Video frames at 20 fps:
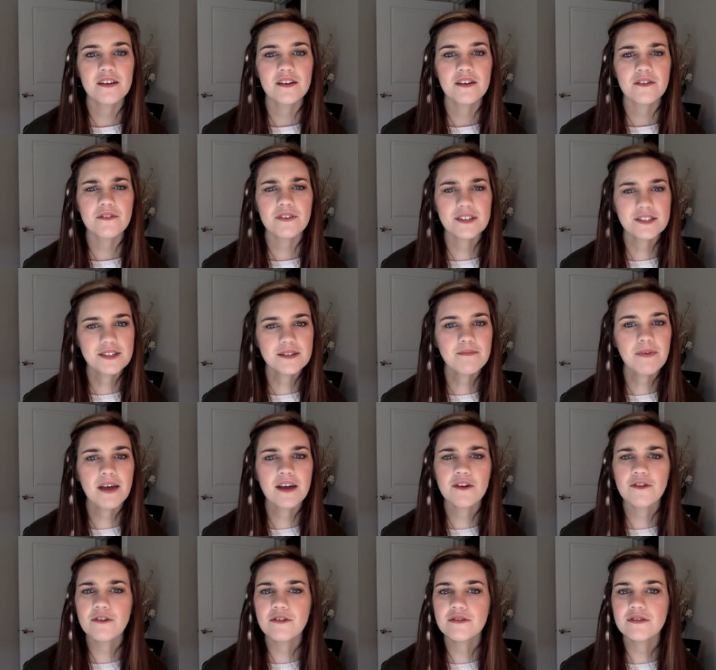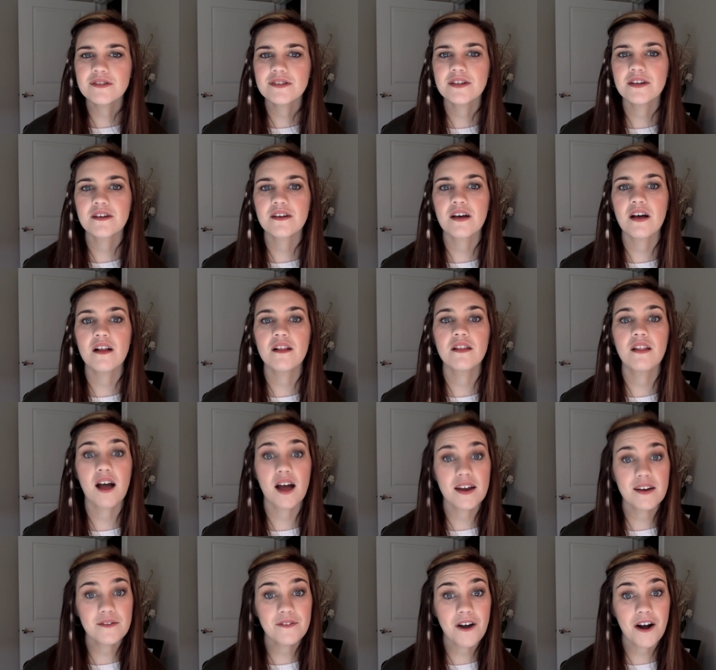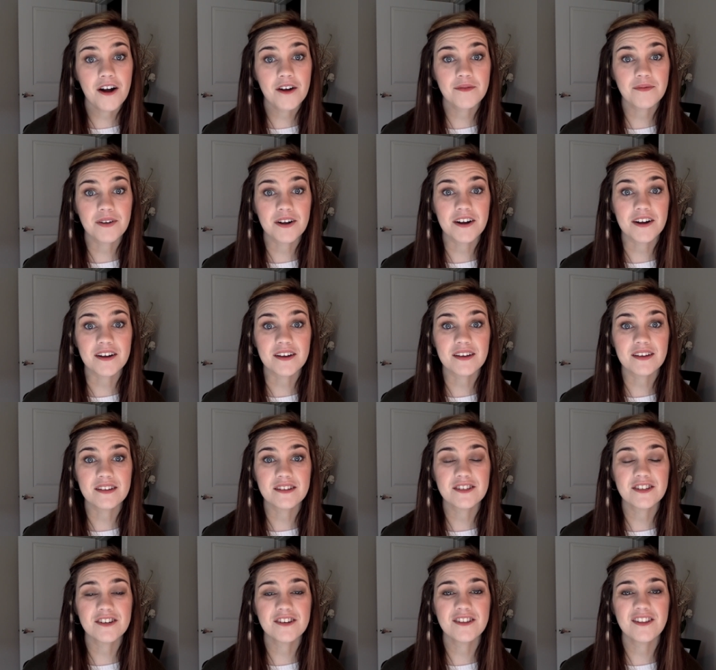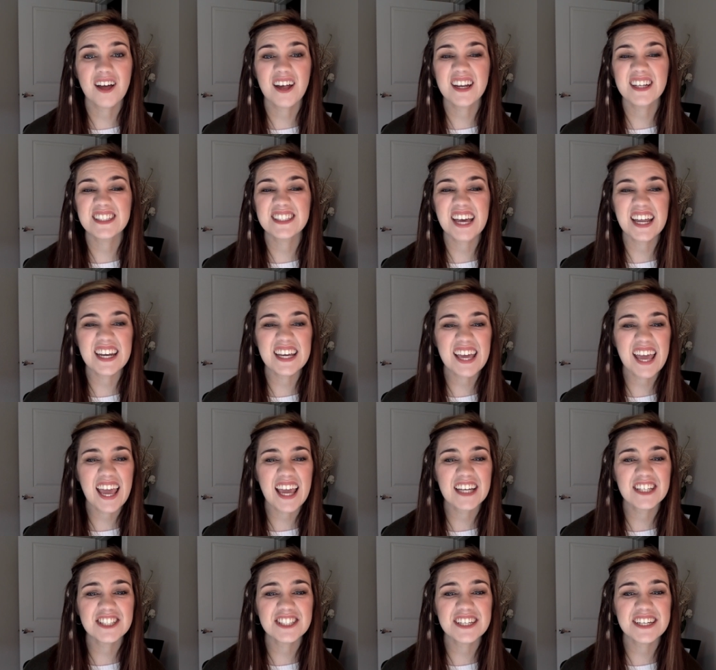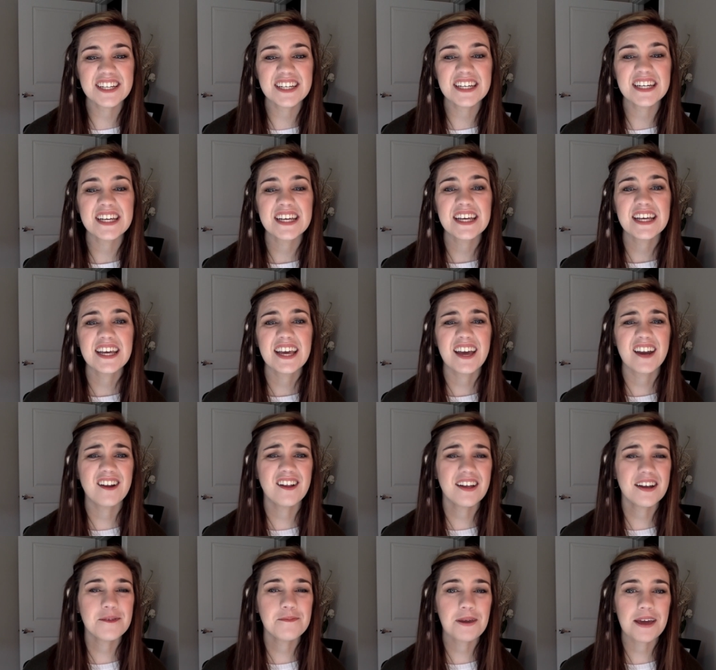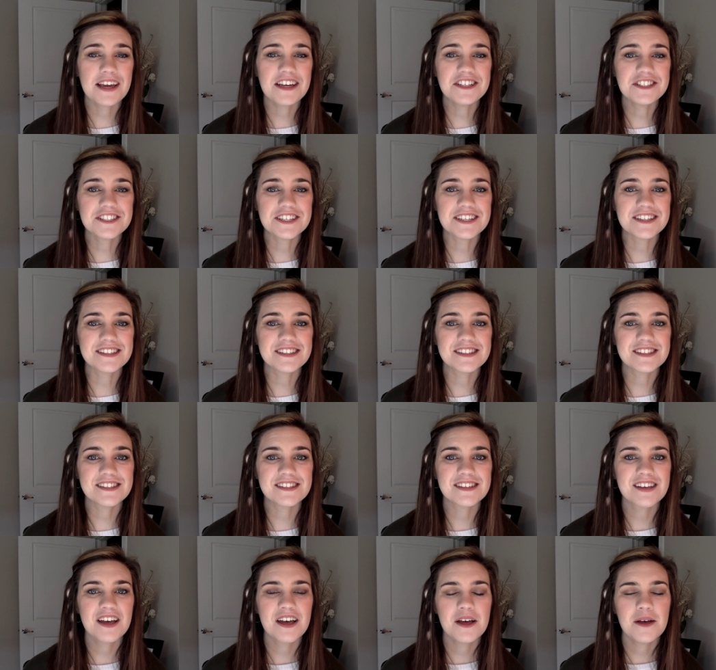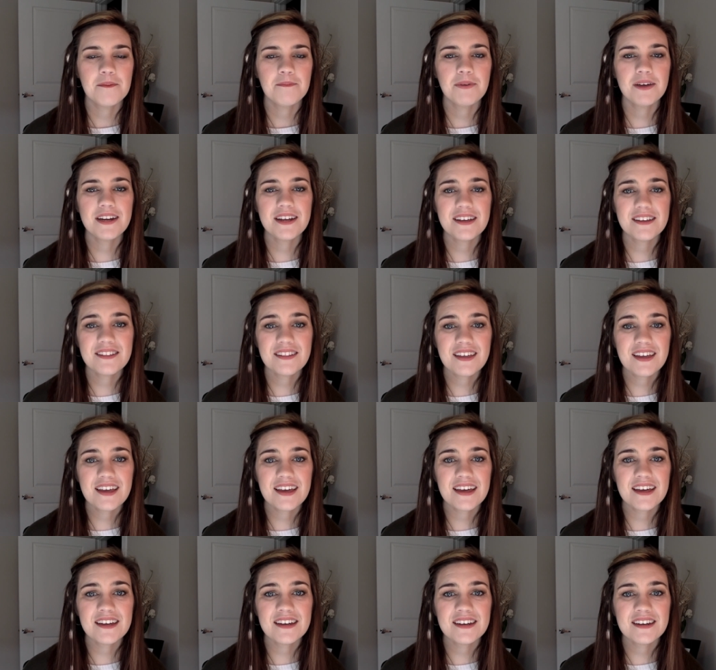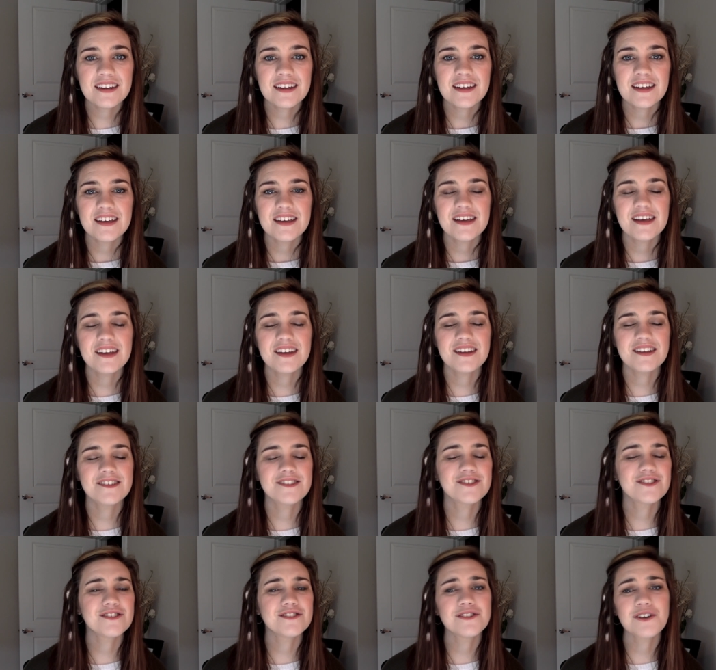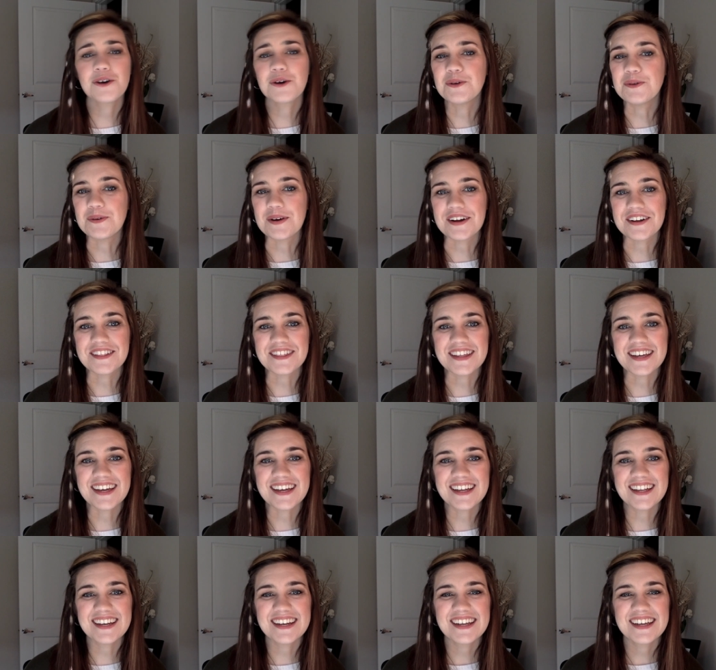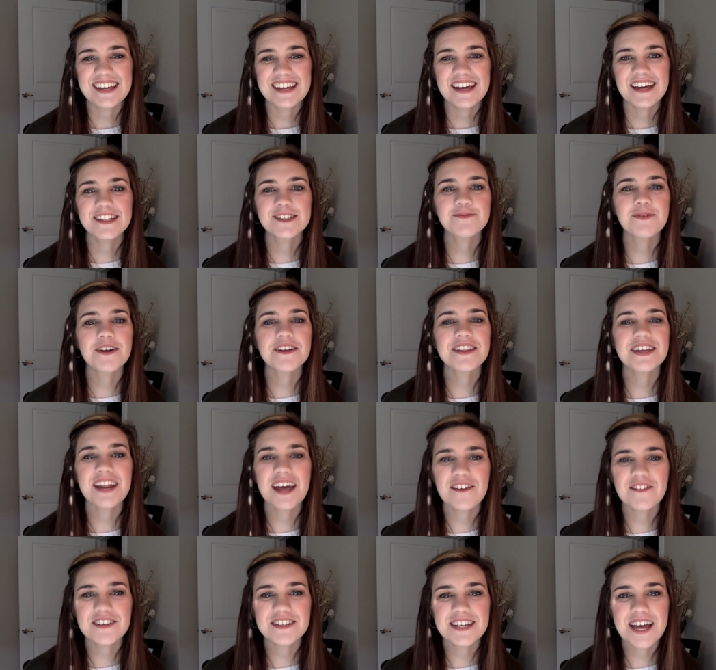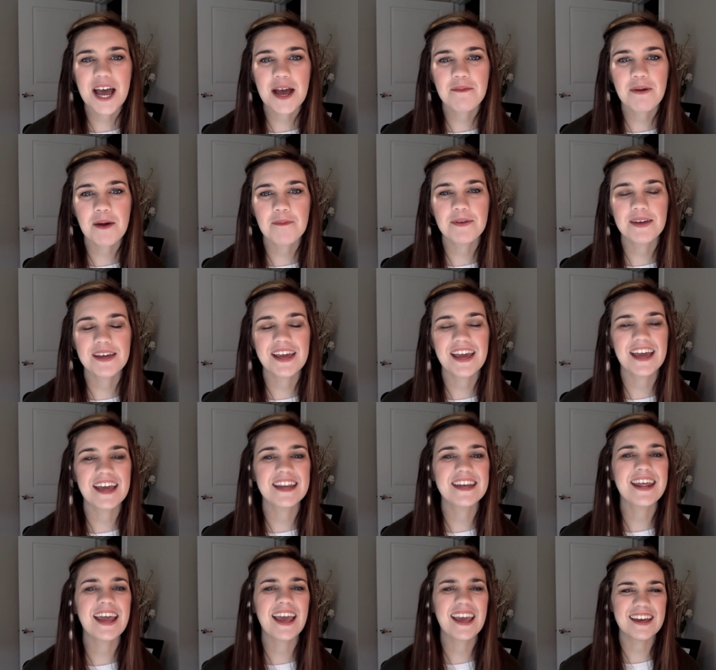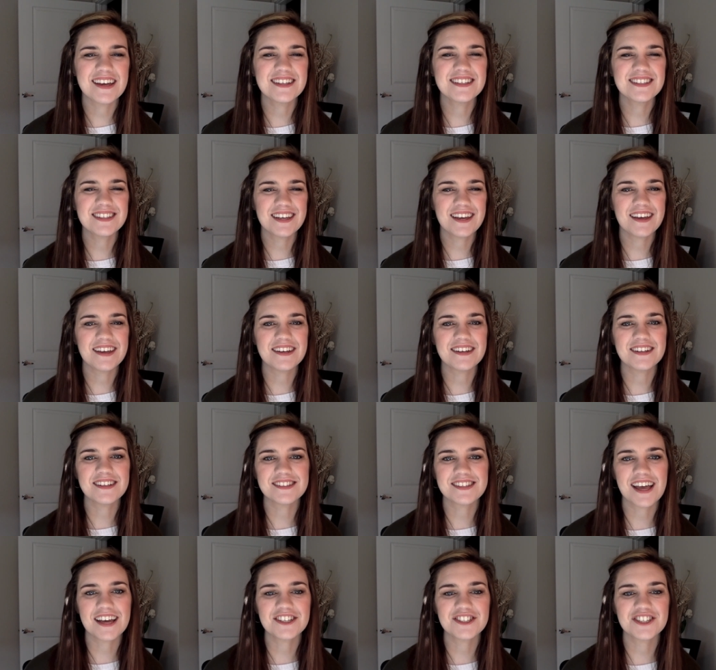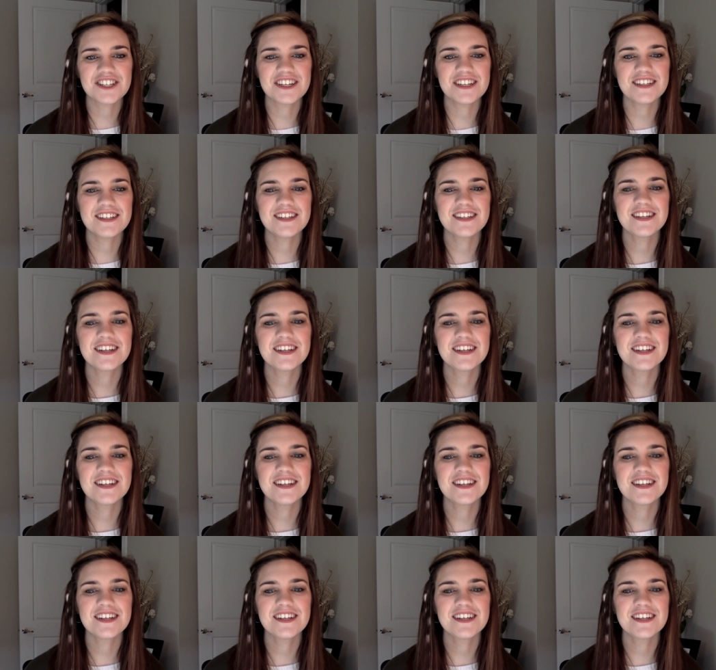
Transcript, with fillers: Reaching my goals took a lot of hard work, took a lot of dedication, and a lot of patience. But in the end, it is so worth it. It's worth it every time I begin and end a session.